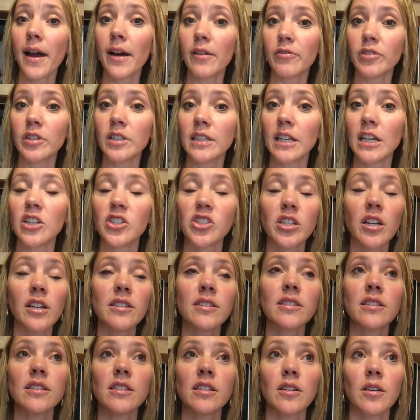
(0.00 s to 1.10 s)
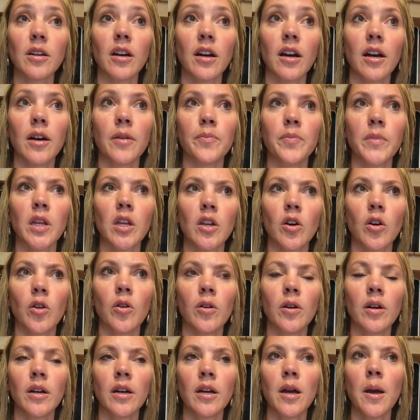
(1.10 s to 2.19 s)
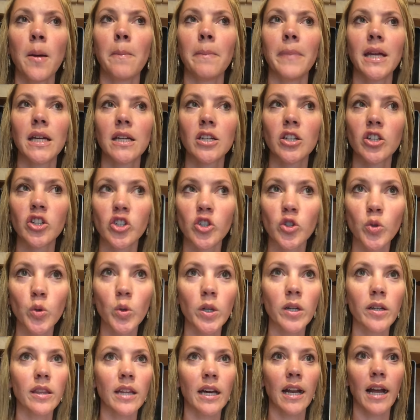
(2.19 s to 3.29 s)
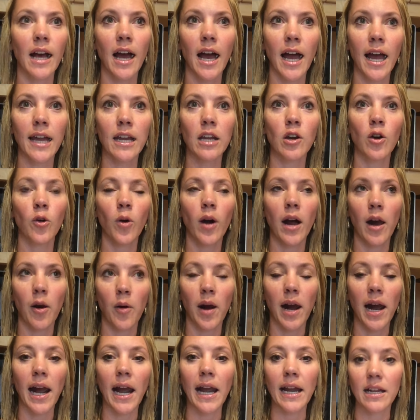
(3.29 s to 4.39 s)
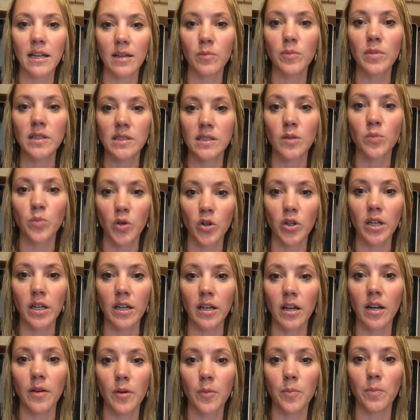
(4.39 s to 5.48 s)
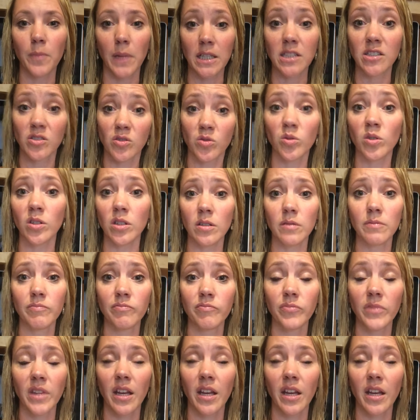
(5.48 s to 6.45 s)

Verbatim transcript: every day just to, um, you know, make sure that I know how I can be supporting my school.